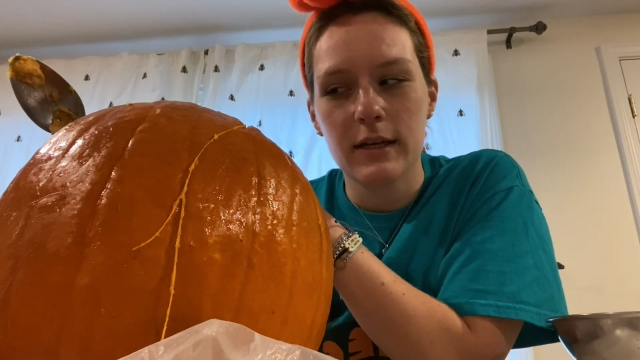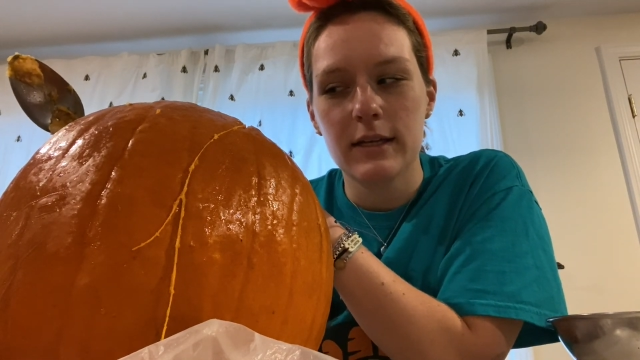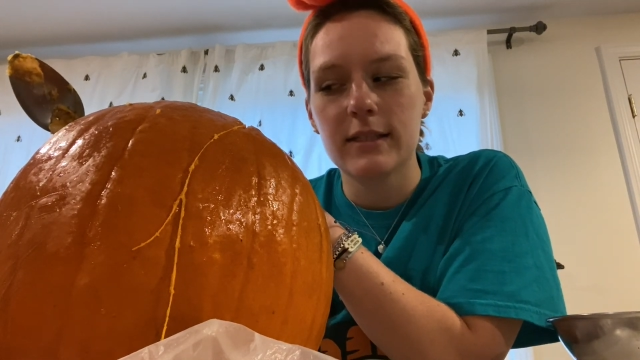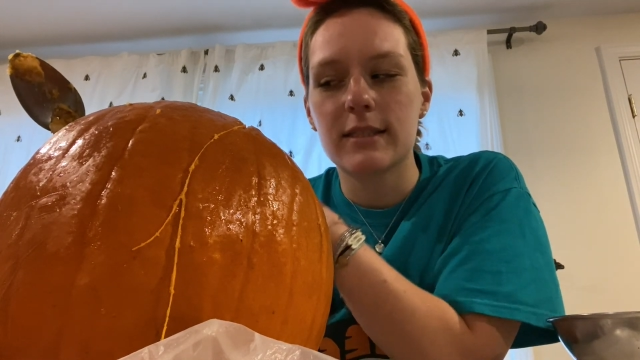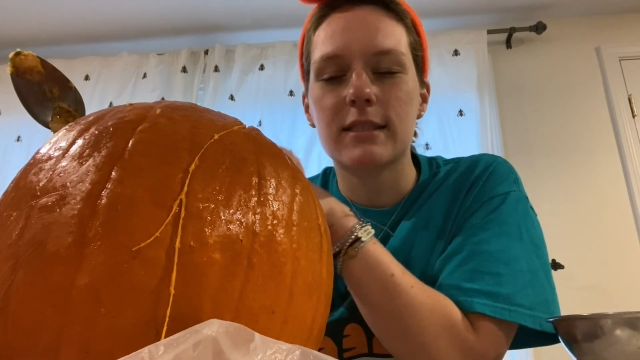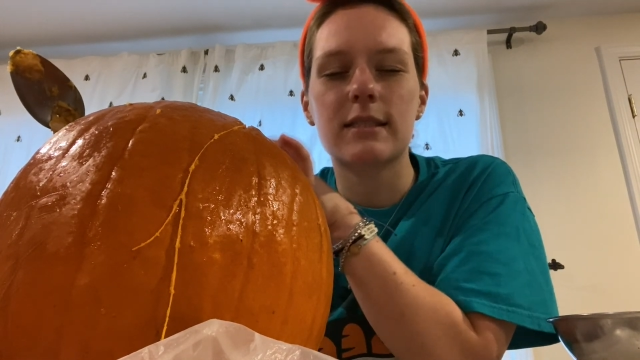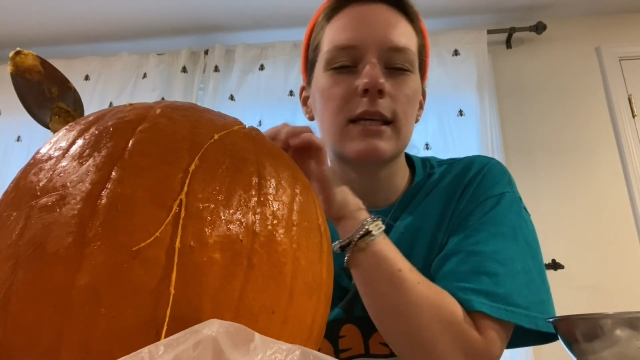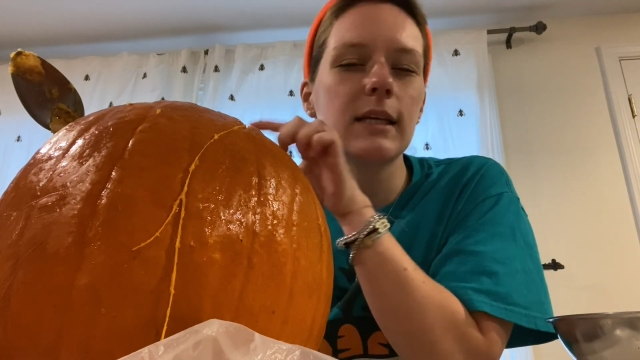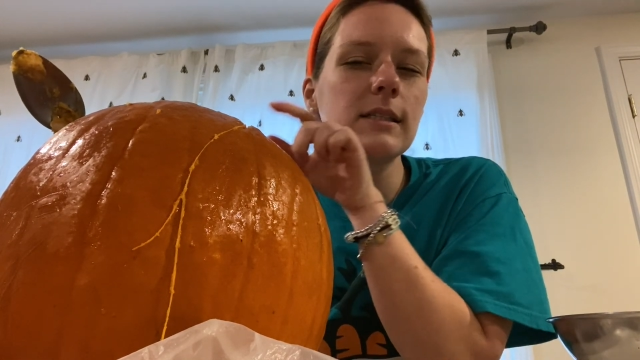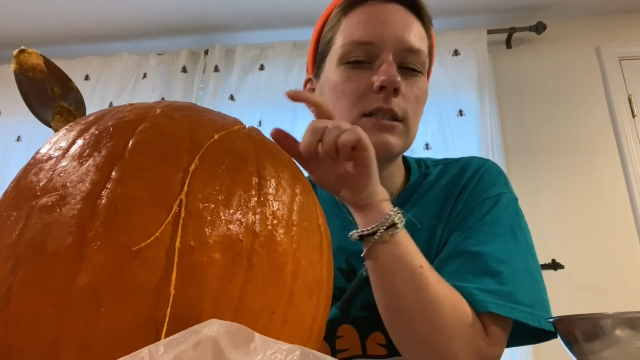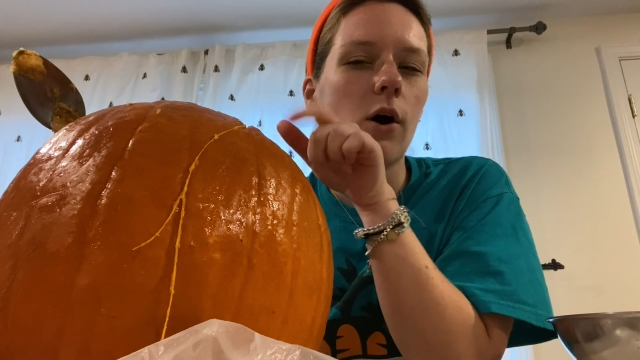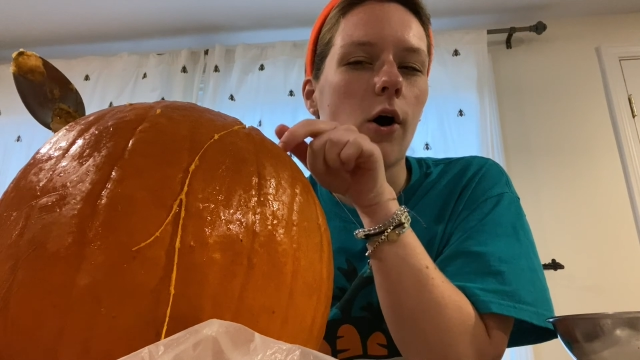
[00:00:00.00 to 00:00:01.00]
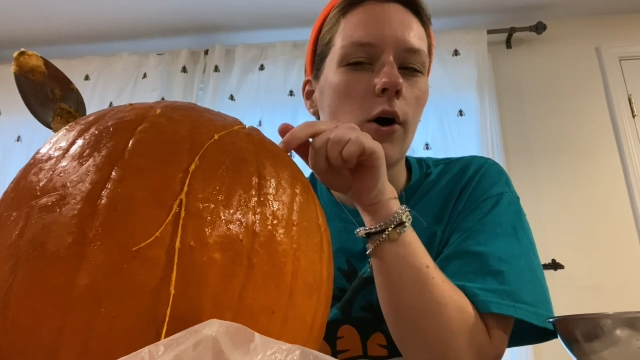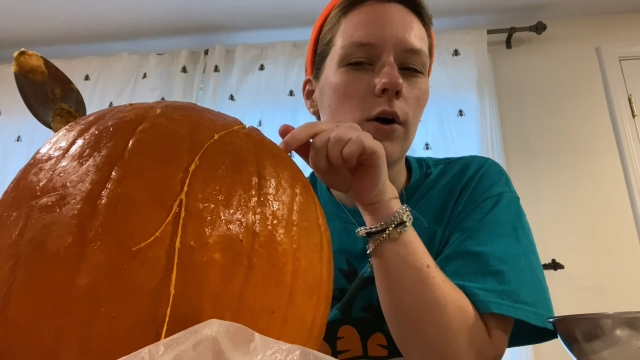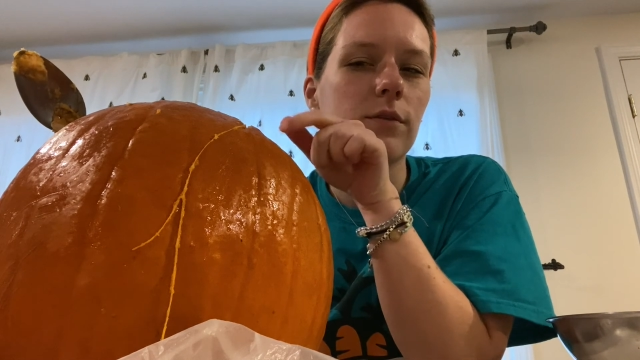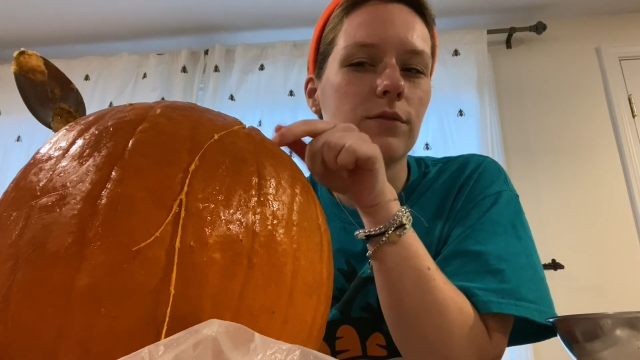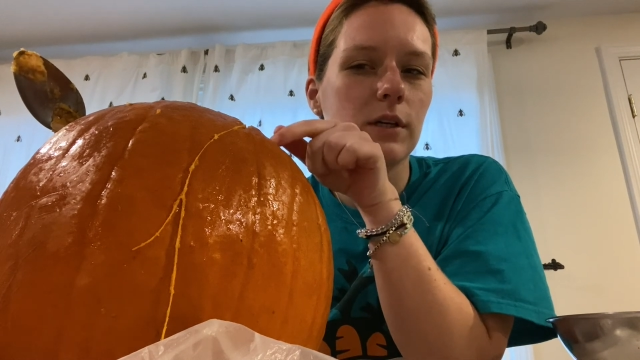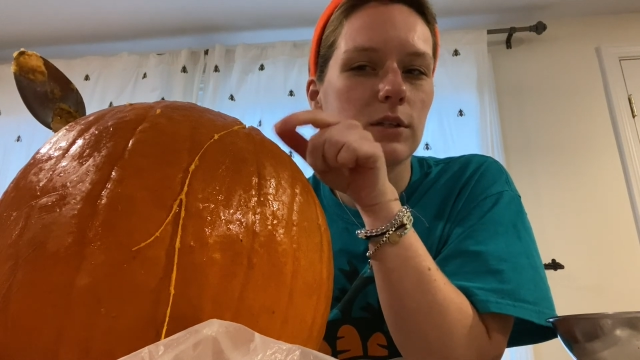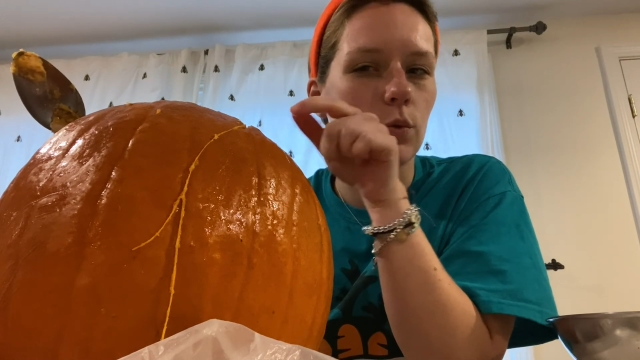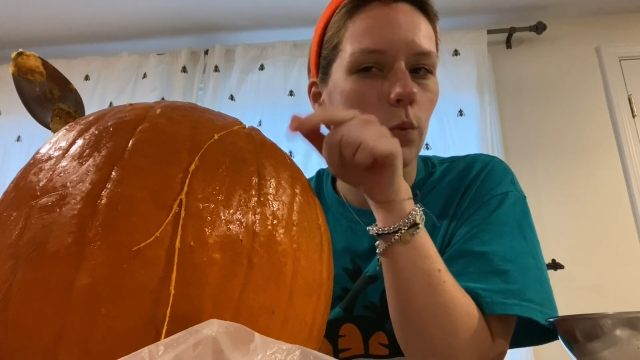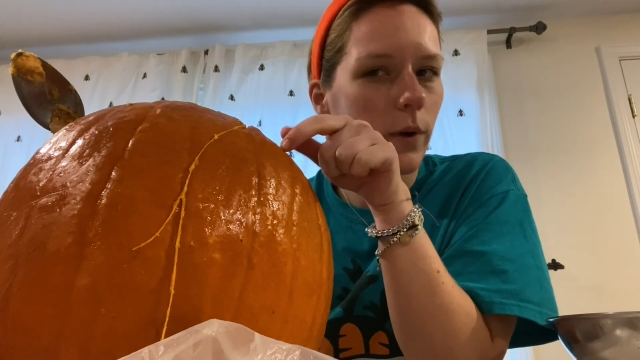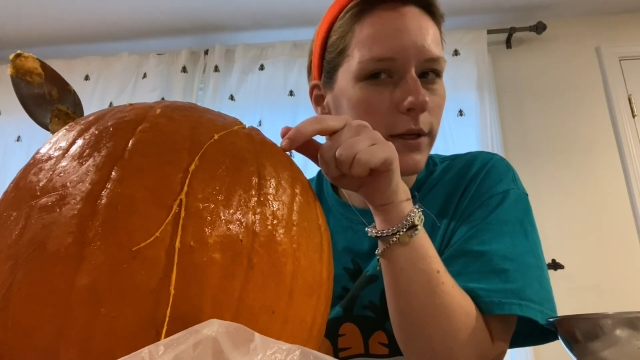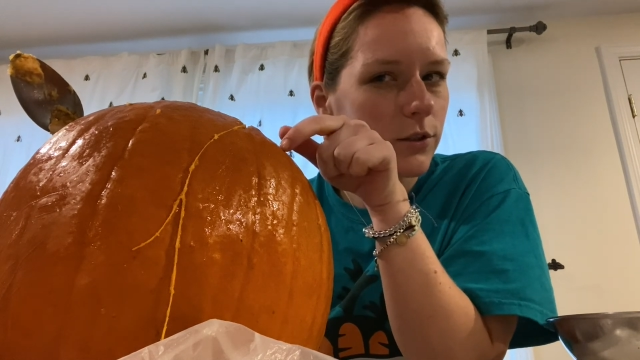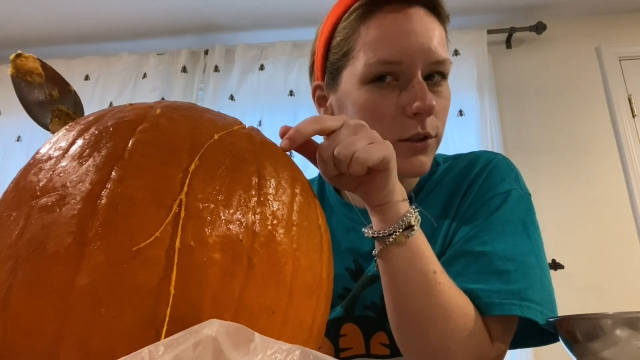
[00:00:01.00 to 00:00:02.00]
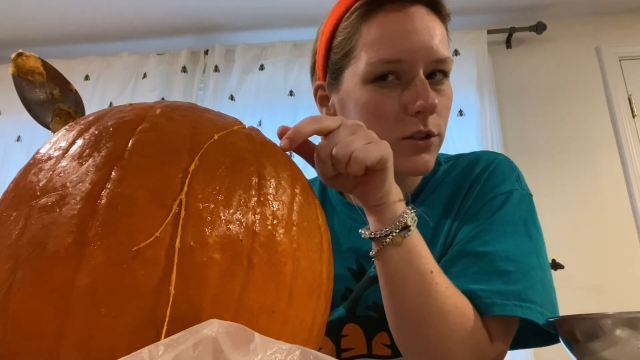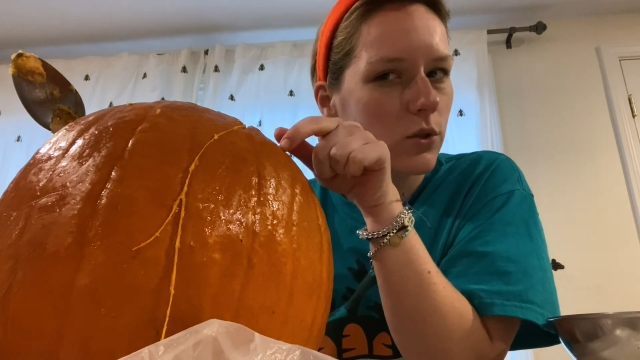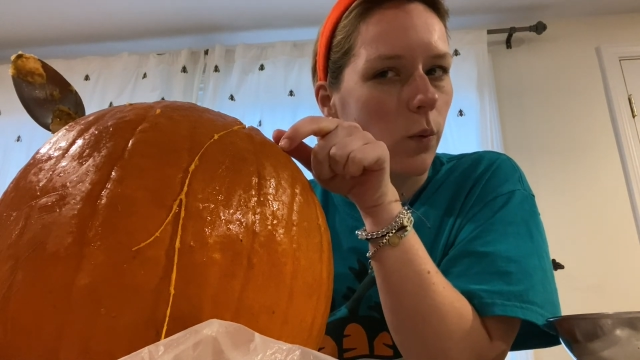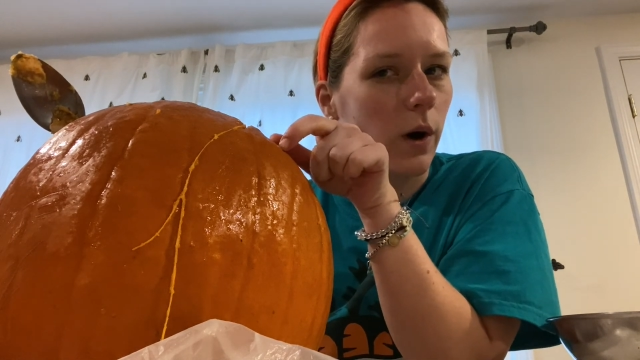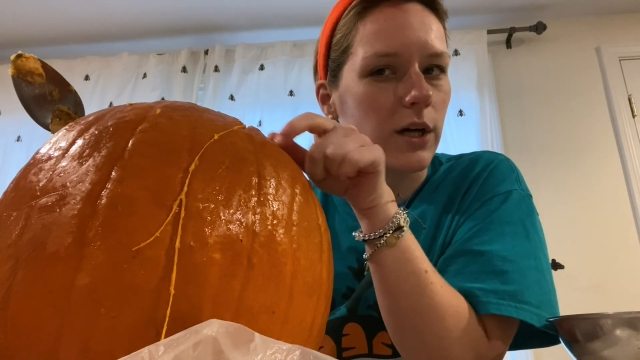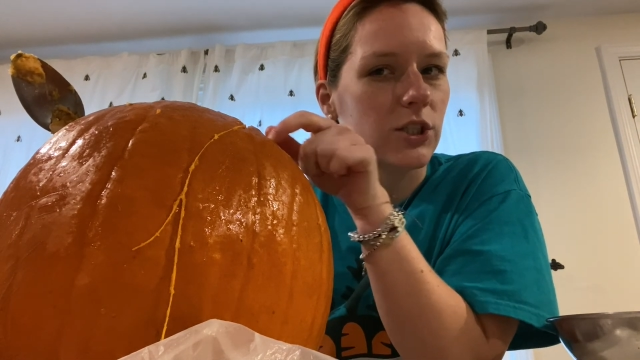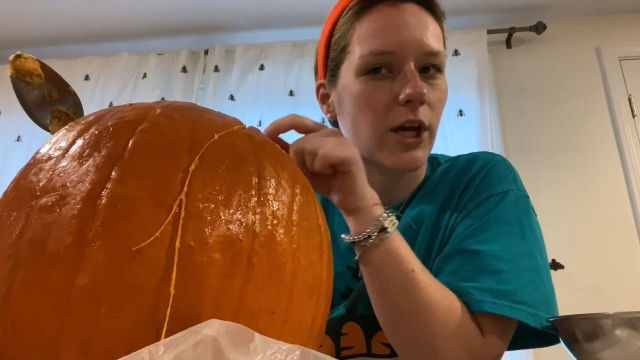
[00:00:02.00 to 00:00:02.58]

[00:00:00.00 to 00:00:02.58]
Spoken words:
Since all of these winter squash